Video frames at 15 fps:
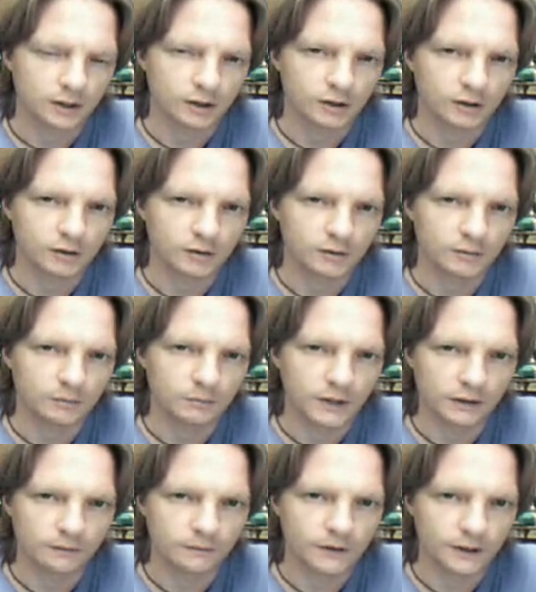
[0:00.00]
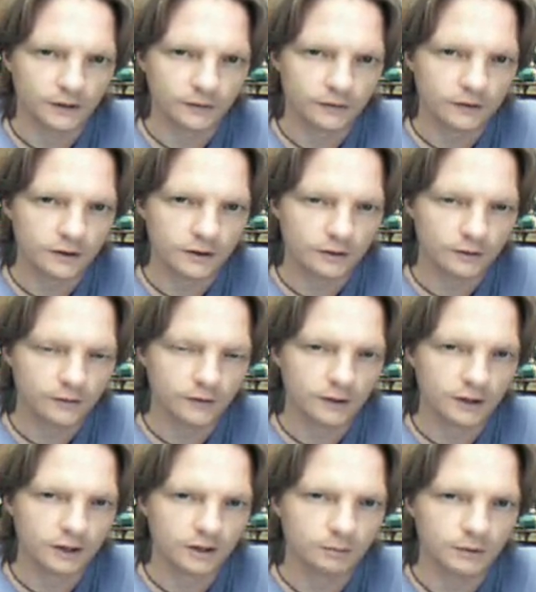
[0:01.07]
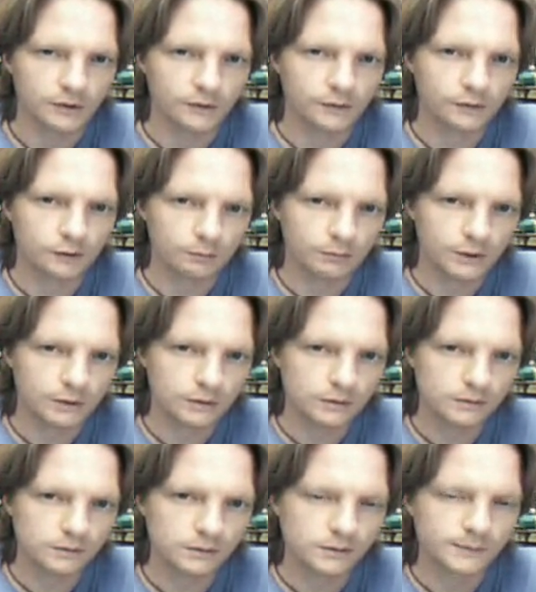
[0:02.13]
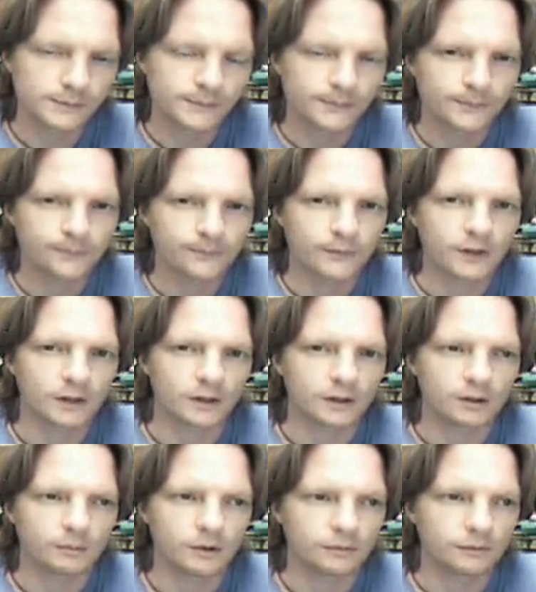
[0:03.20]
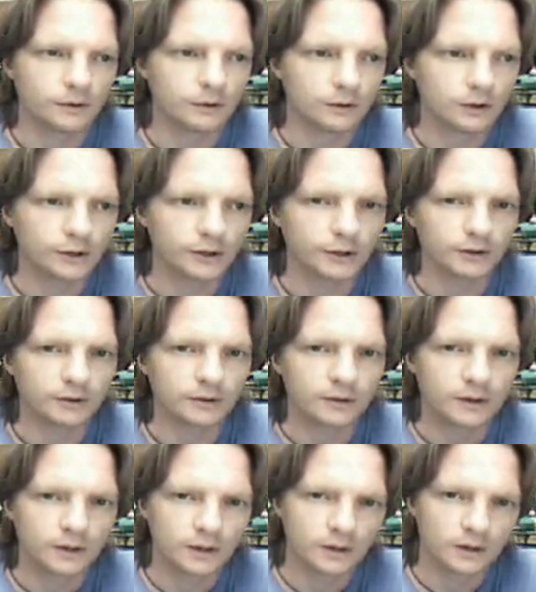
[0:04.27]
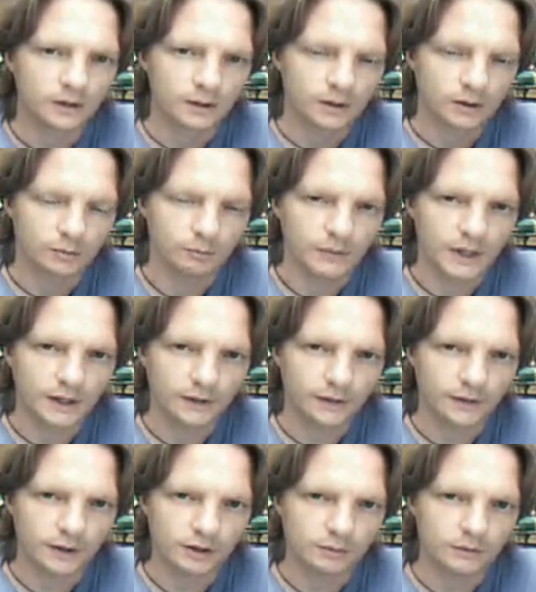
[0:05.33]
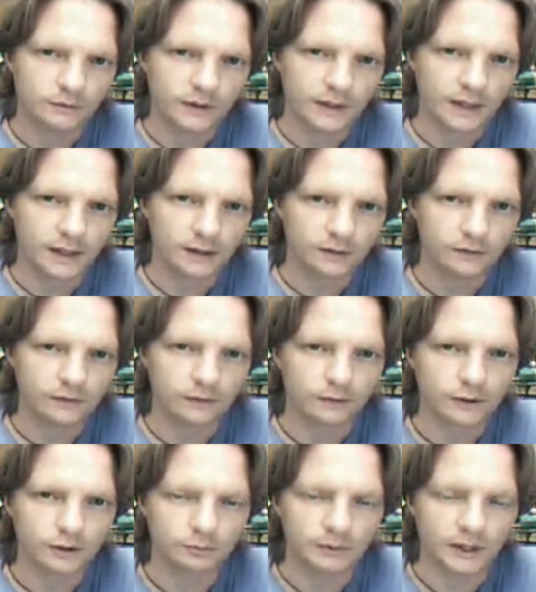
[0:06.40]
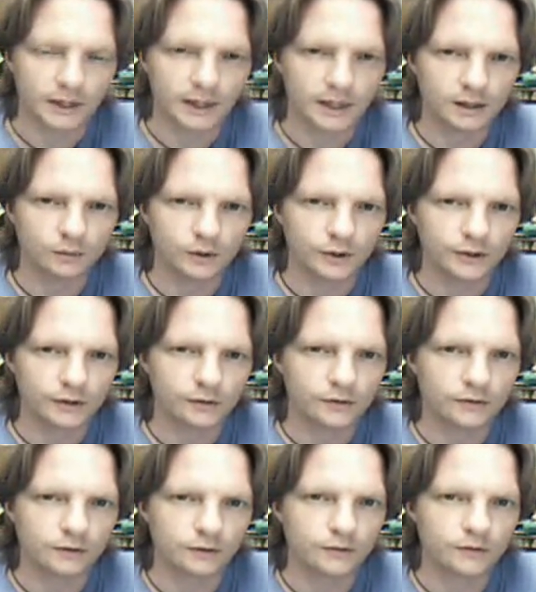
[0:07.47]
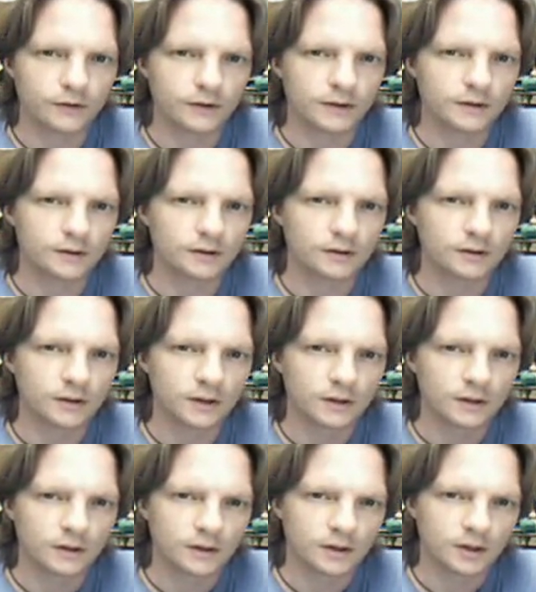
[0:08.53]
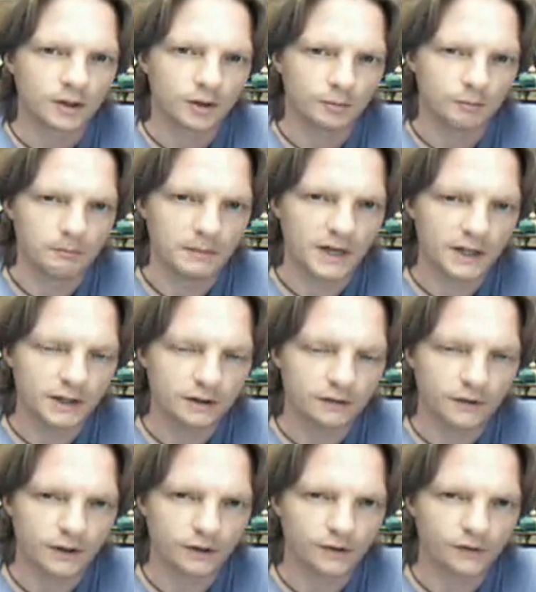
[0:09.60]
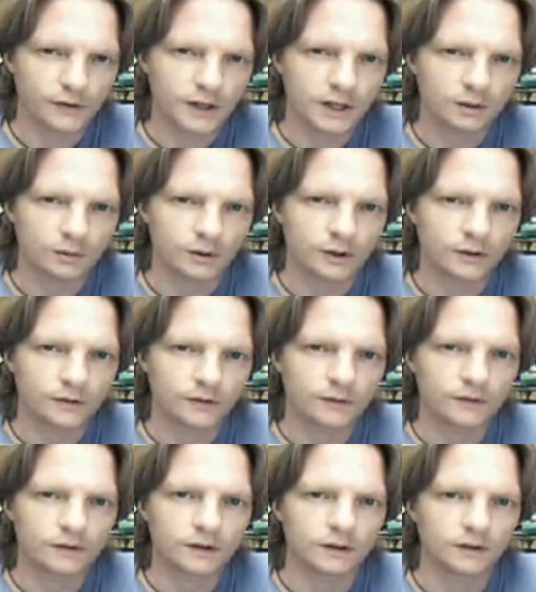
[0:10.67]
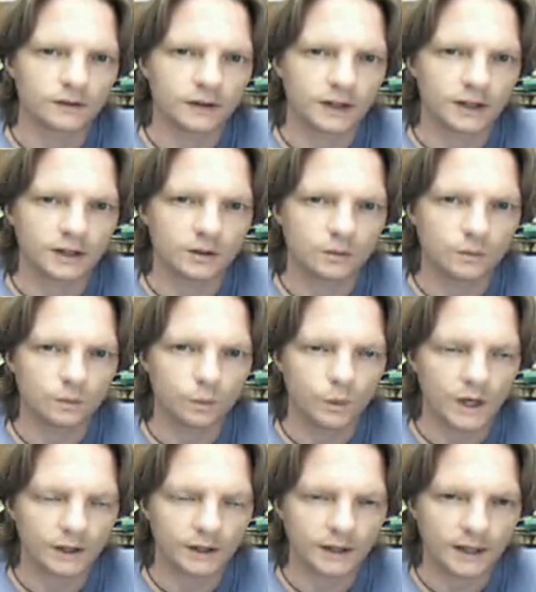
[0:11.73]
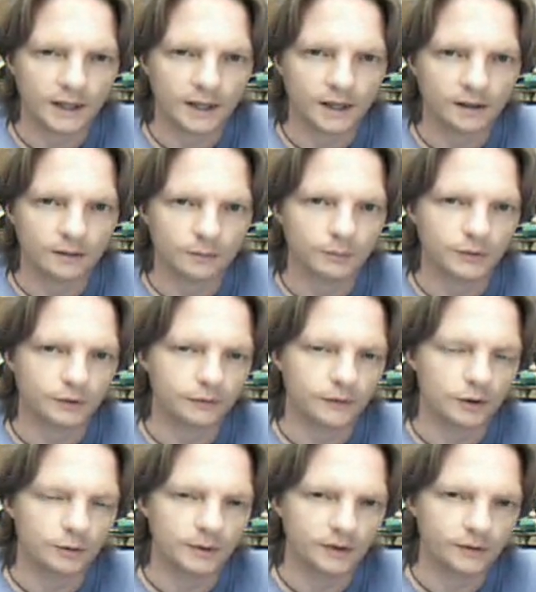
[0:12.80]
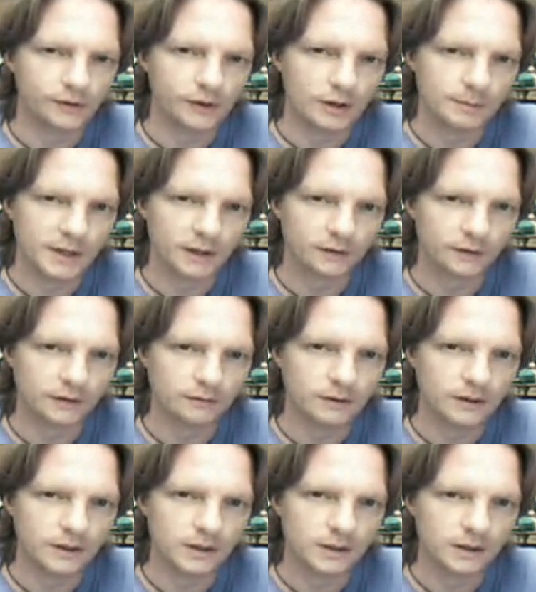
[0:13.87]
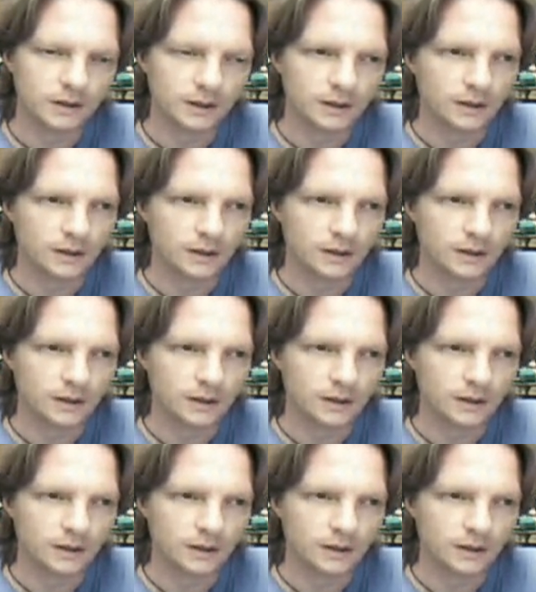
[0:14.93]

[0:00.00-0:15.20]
And my advice here is to keep it simple. If you look at my theme of cats and look at my artworks, you'll see that many of those artworks contain one cat performing some activity.